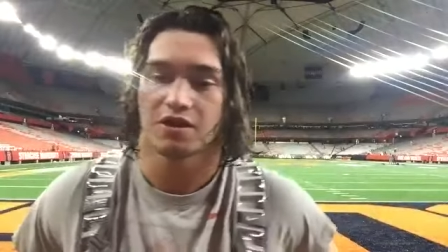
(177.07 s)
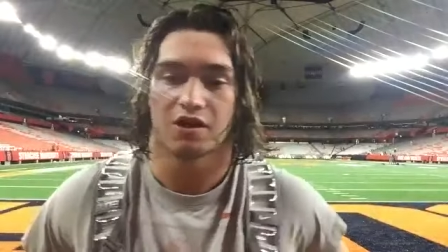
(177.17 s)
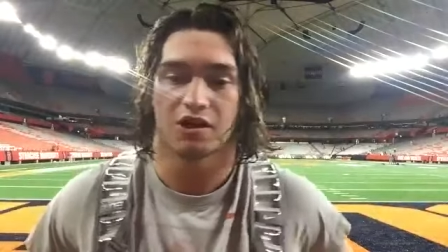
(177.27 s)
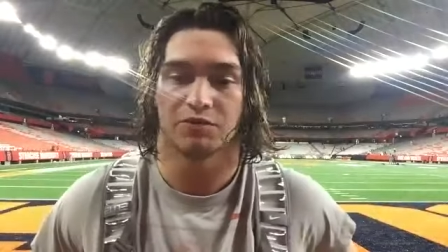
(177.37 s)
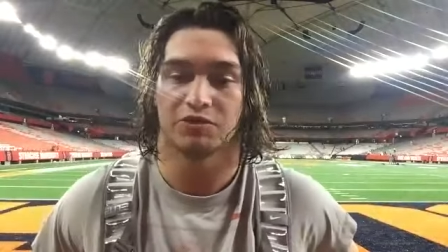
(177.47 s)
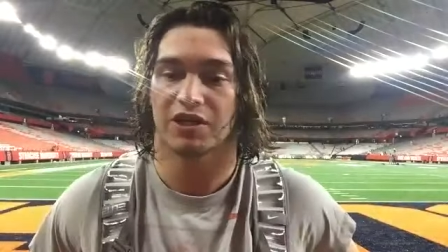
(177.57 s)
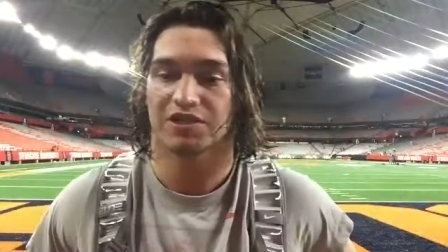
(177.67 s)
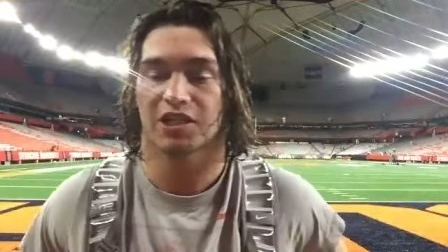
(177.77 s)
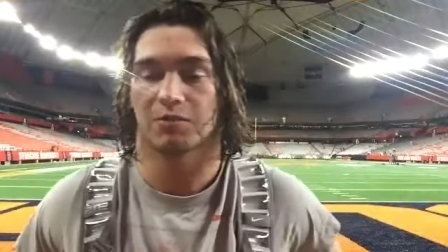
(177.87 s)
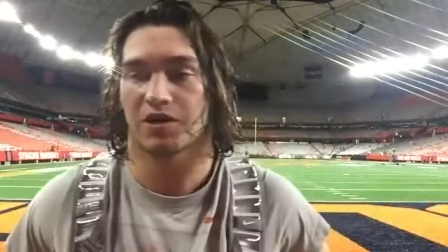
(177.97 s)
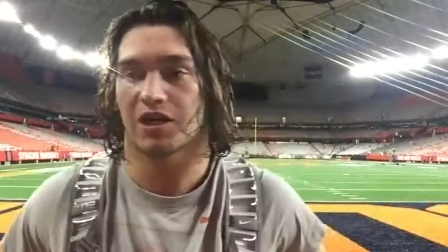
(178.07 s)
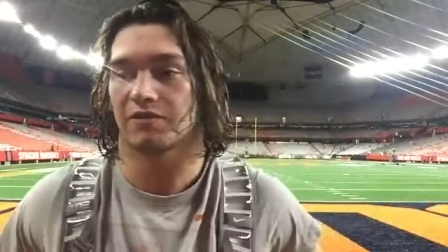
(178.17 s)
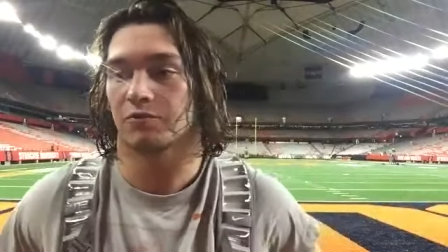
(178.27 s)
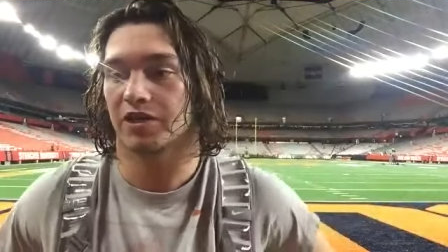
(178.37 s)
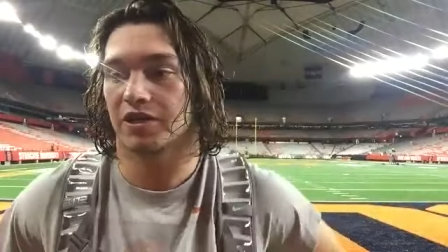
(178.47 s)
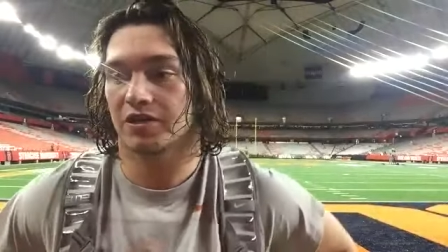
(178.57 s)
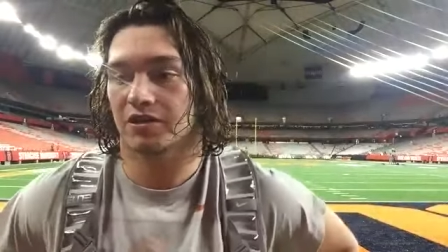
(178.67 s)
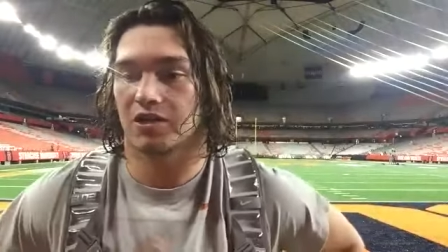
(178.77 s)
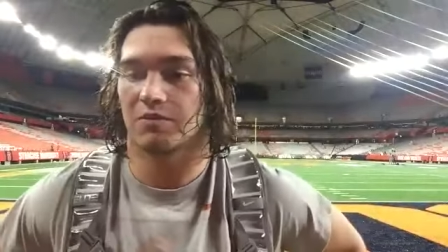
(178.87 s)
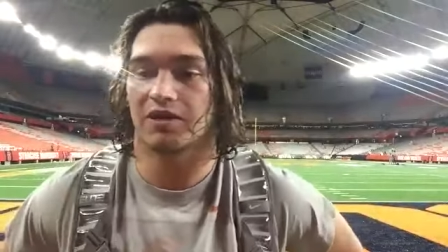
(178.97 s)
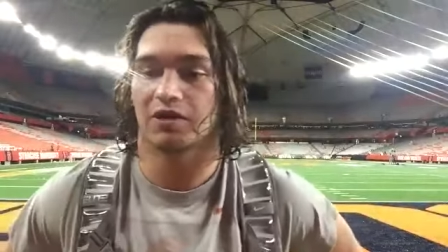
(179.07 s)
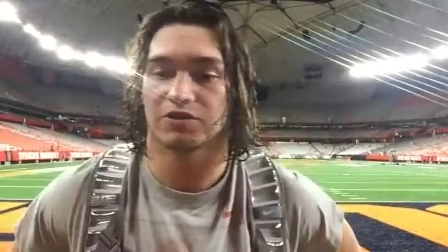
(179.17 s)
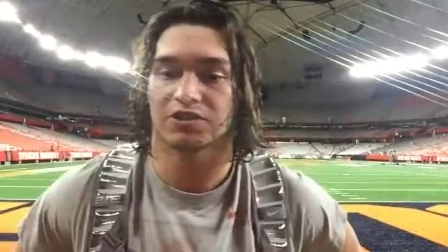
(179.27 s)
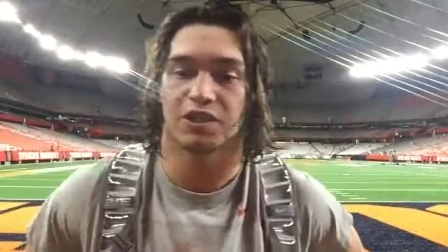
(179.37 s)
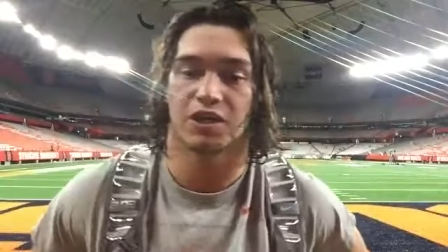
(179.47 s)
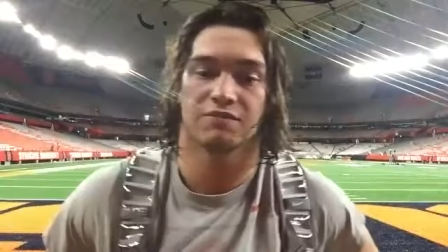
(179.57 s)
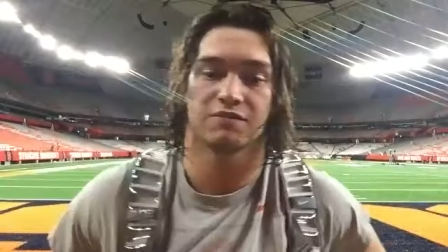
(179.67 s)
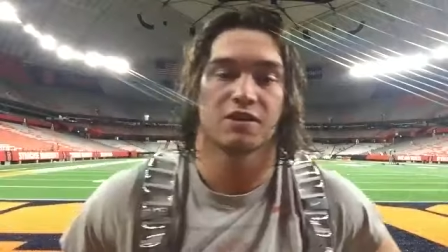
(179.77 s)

Um, you got to celebrate every win. Um, I know it's tough,